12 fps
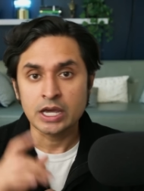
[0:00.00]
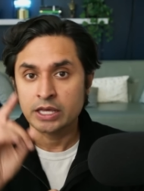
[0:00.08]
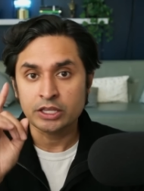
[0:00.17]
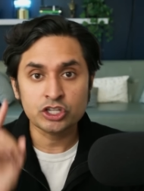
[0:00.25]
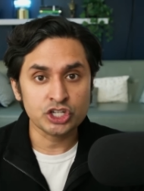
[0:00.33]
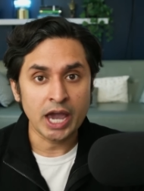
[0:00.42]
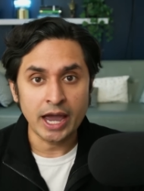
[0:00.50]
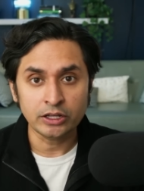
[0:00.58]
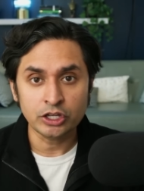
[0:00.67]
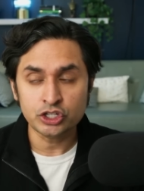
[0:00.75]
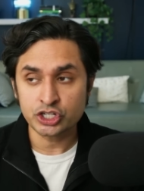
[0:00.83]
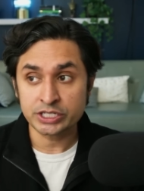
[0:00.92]
The
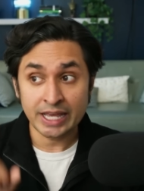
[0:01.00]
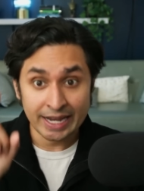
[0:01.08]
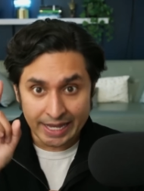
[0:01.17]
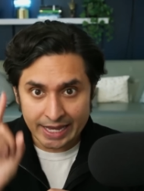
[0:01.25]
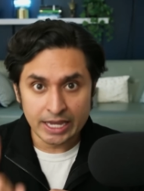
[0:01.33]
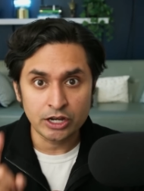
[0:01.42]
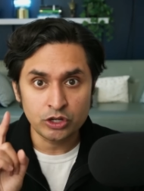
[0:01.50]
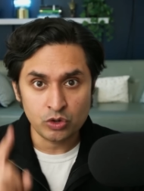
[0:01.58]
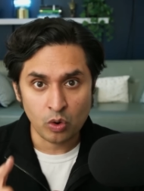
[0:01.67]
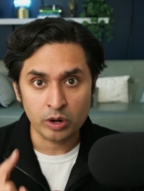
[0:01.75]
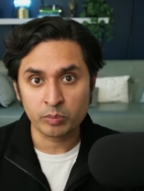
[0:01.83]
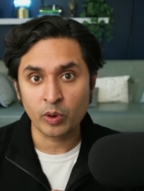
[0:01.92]
challenge is that in
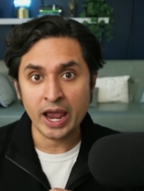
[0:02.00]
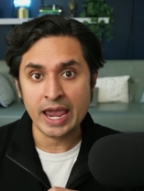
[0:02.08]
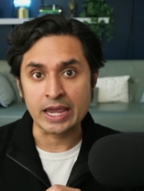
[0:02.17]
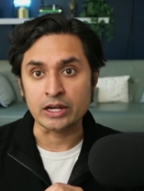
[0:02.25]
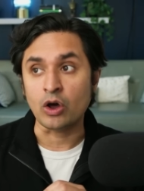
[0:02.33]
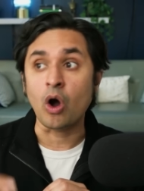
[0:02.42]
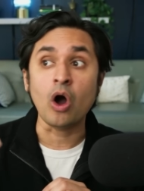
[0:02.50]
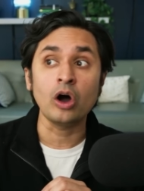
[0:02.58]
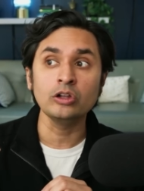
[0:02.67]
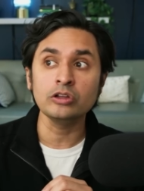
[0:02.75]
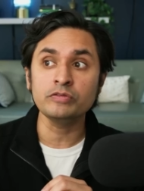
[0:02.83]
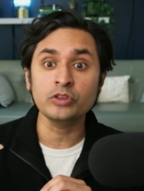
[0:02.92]
your brain,
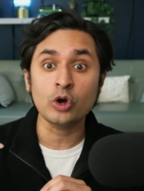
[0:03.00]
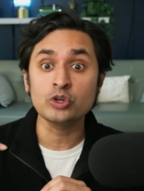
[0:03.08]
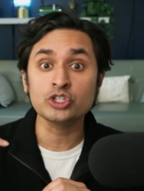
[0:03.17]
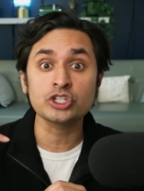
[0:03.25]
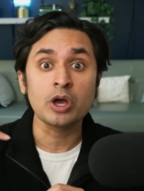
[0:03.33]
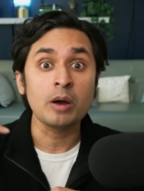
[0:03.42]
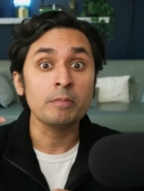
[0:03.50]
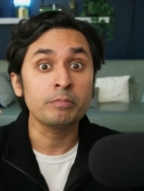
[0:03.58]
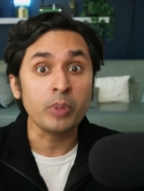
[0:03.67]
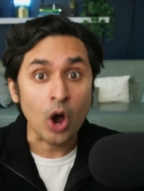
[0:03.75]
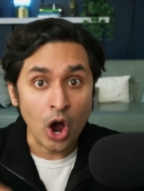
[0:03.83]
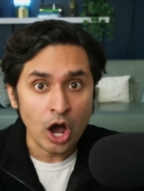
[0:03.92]
all of those
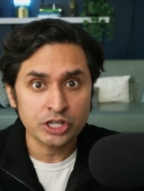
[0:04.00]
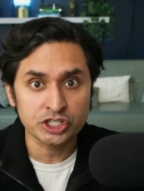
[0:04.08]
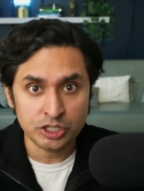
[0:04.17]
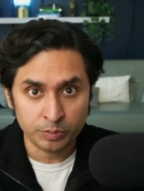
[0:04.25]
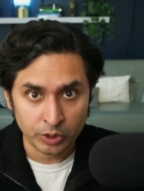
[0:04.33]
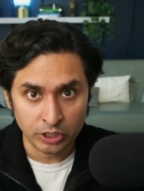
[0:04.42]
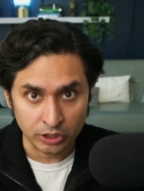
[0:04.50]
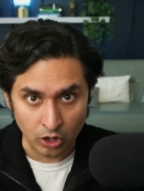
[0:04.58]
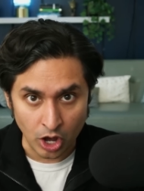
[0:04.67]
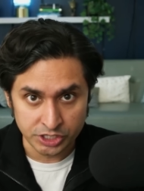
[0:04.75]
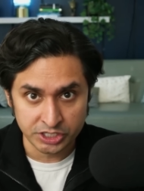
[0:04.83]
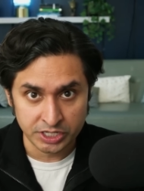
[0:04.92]
possible
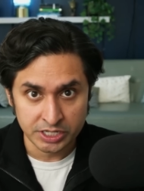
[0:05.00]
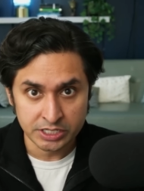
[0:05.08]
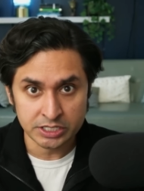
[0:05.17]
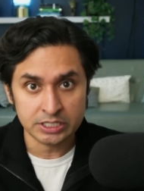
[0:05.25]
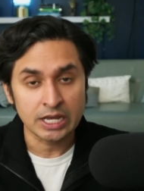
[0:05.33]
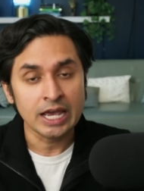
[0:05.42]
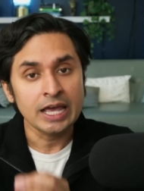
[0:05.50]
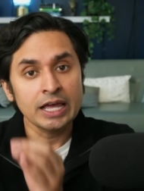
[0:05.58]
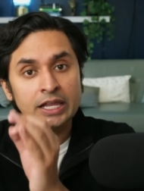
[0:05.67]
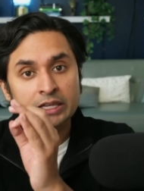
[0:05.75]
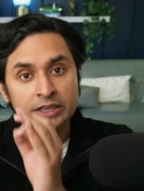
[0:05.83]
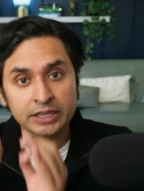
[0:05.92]
losses
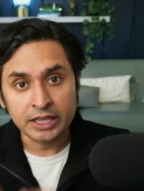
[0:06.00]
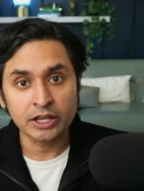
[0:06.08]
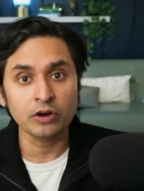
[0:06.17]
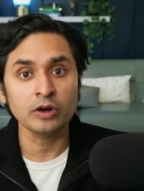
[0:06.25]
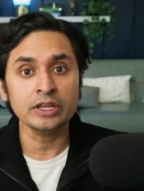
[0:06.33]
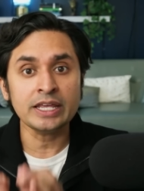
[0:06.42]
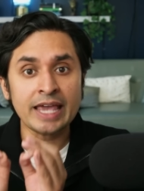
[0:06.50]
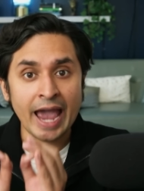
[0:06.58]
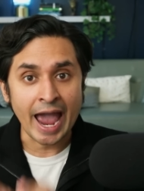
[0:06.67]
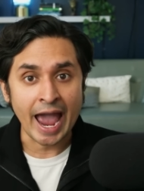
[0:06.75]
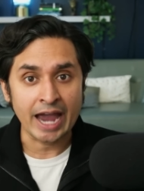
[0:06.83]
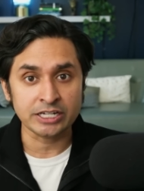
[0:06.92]
literally
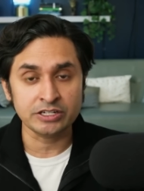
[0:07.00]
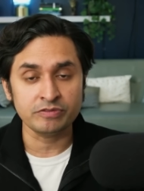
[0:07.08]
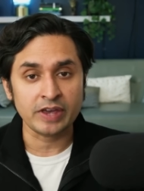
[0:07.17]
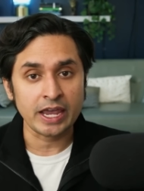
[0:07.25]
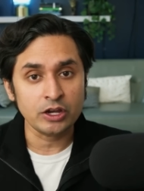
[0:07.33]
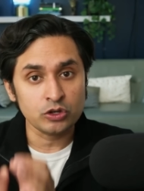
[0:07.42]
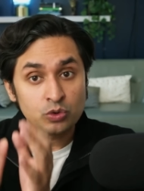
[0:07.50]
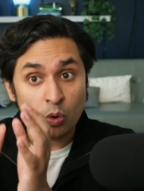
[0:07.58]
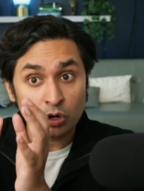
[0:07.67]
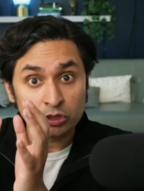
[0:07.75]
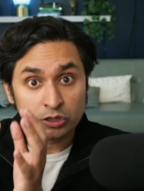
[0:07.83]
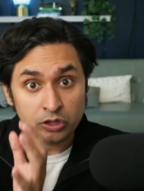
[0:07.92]
activate
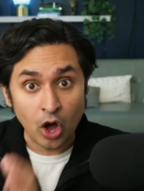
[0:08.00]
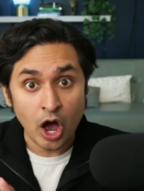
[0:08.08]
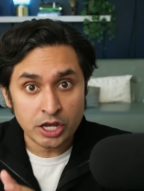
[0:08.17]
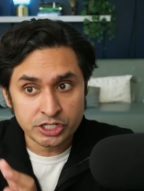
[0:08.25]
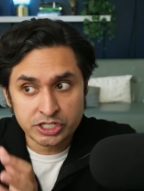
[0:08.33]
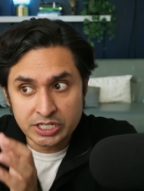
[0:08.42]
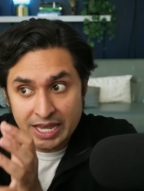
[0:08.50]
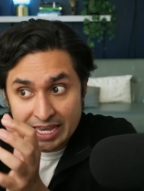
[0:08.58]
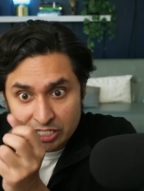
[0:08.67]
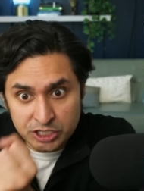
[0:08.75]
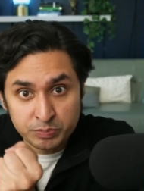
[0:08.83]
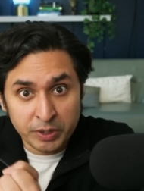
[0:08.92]
your loss
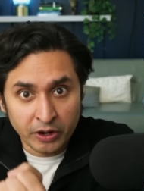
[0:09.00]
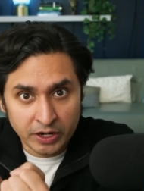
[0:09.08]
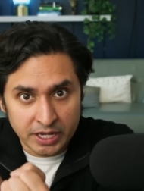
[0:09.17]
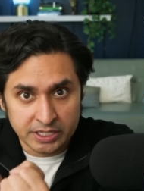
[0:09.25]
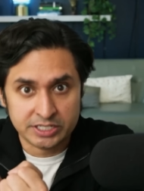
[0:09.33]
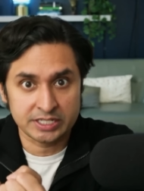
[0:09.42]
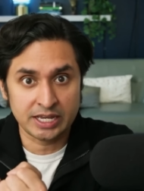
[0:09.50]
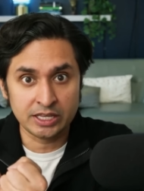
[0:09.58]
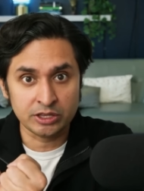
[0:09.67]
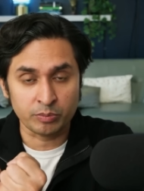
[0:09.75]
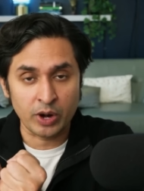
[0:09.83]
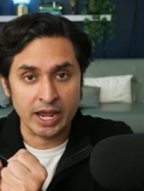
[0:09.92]
experience in
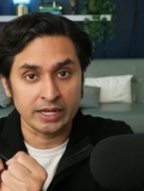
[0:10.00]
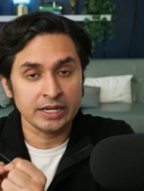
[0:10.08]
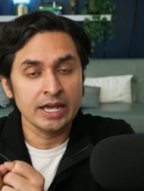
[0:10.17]
the brain.